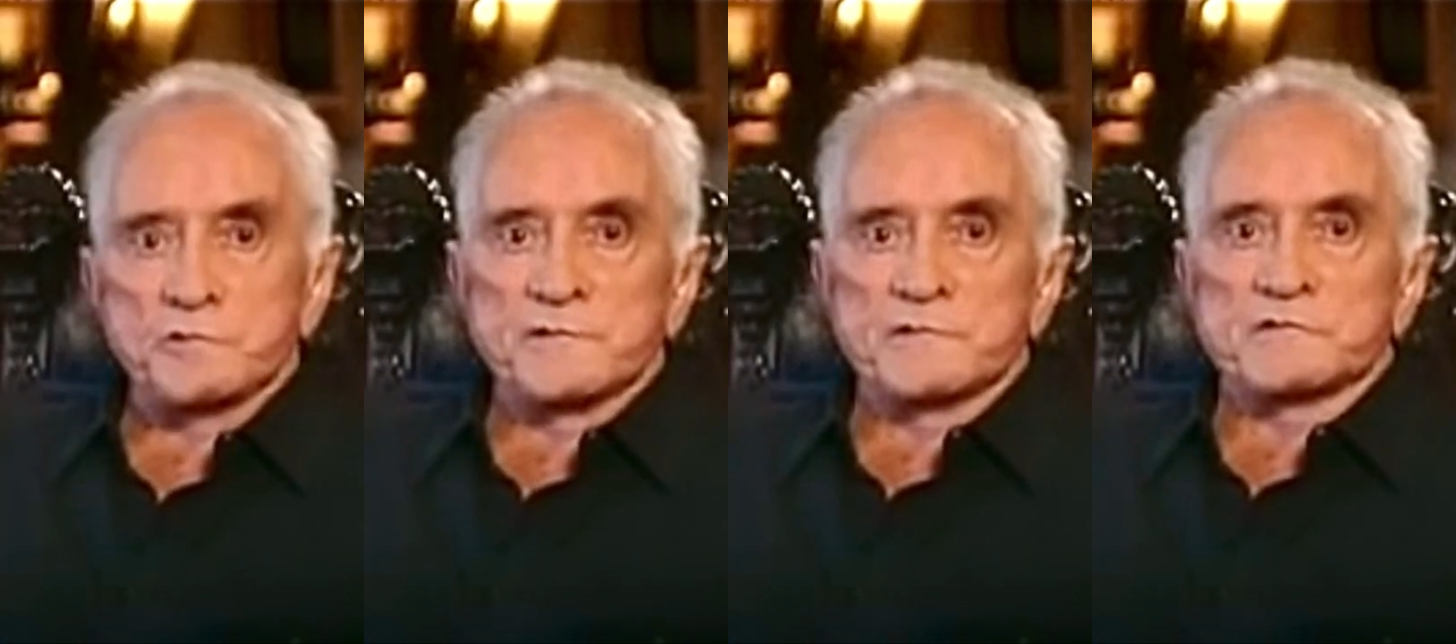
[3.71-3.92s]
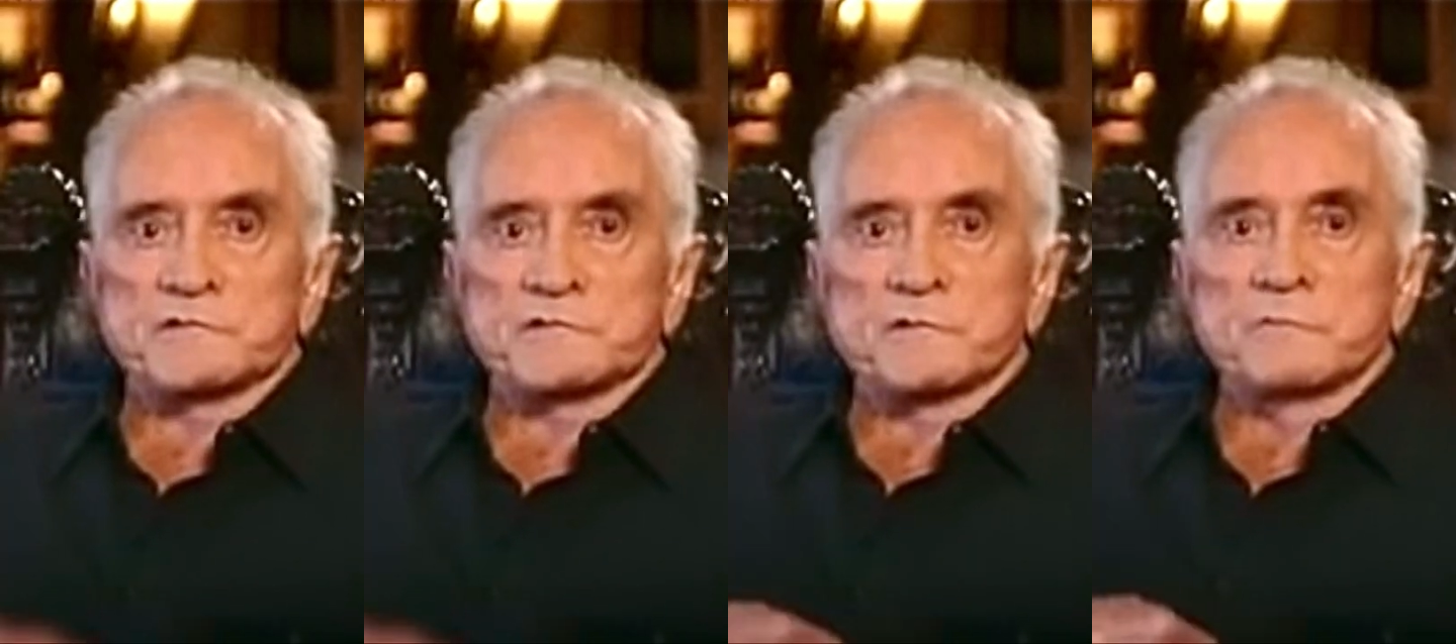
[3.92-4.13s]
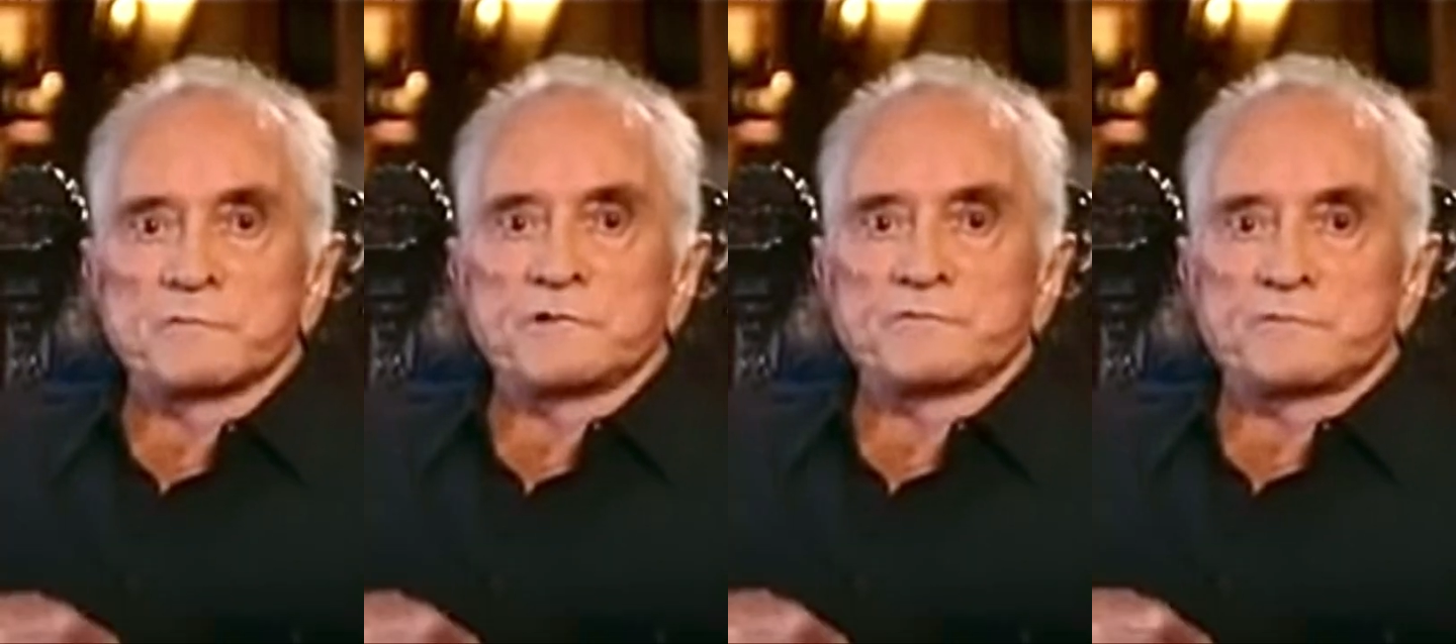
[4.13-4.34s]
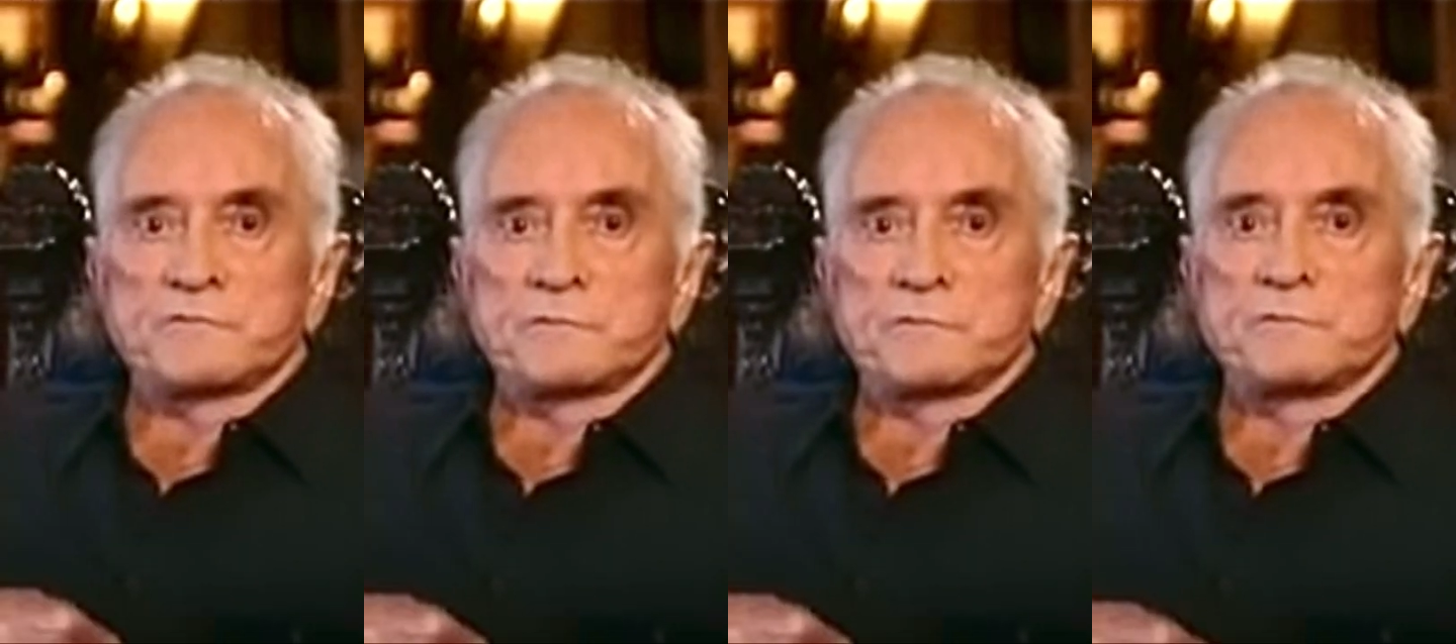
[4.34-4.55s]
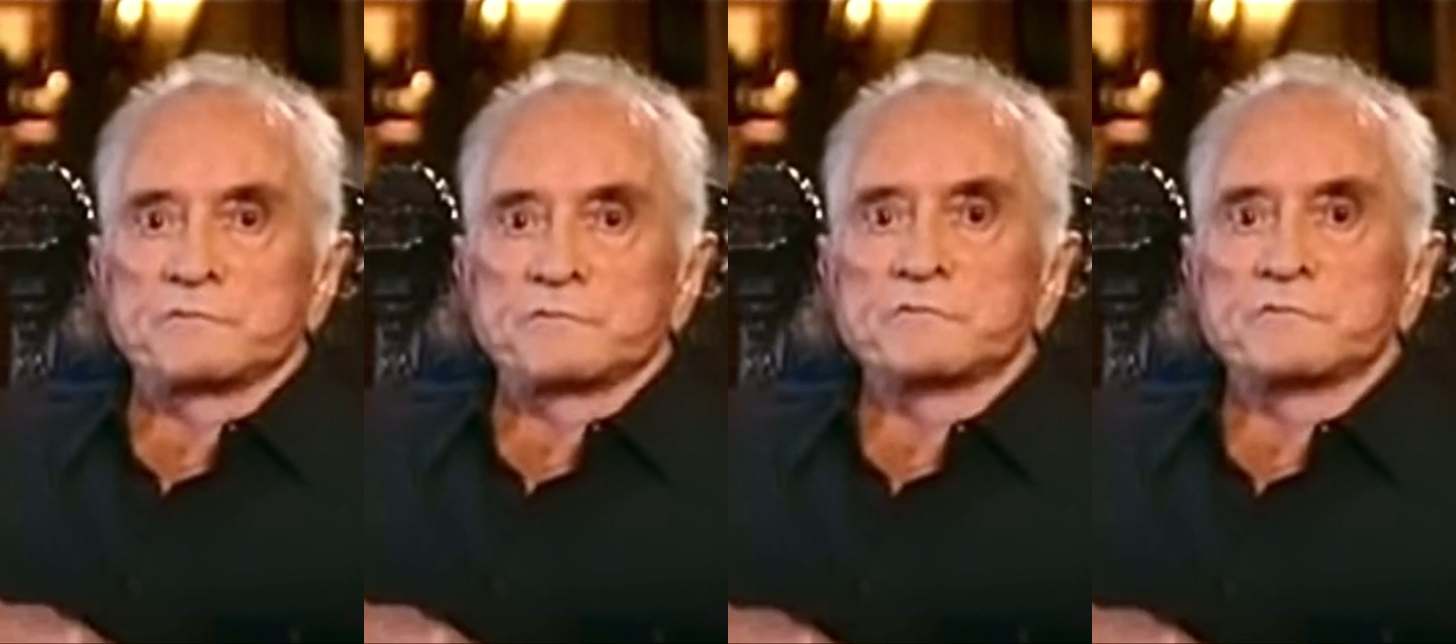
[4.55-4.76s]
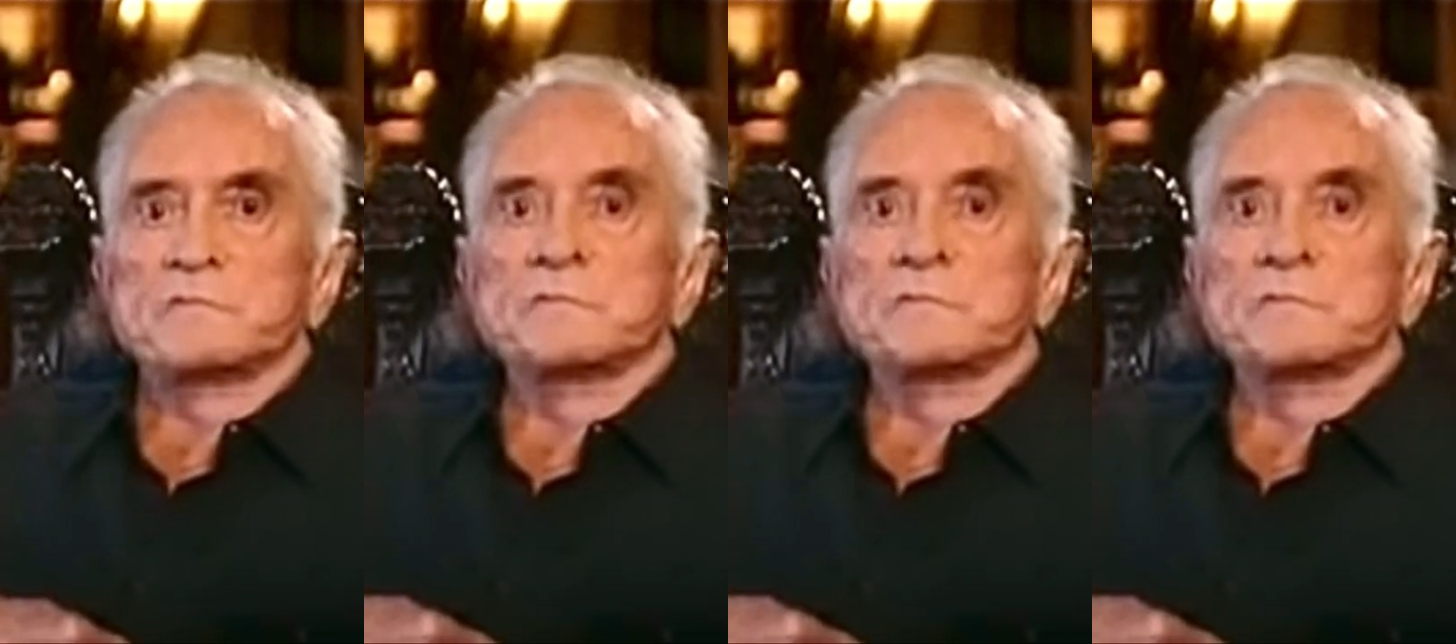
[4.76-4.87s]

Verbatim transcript: it's coming from